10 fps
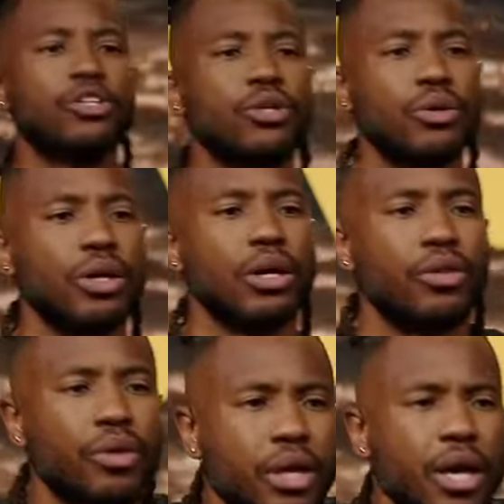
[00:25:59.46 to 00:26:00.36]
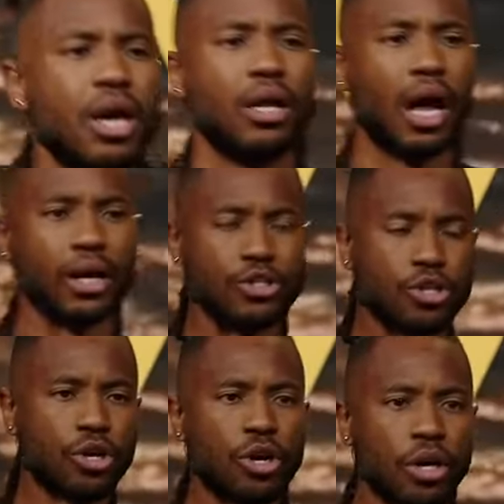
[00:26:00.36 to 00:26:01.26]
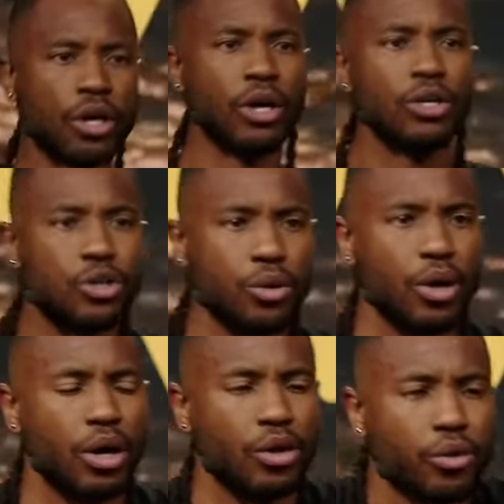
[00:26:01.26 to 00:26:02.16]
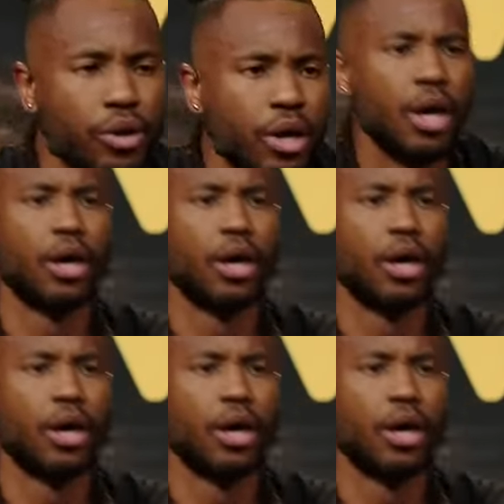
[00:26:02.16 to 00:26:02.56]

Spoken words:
2, 3, legs. 2, 3,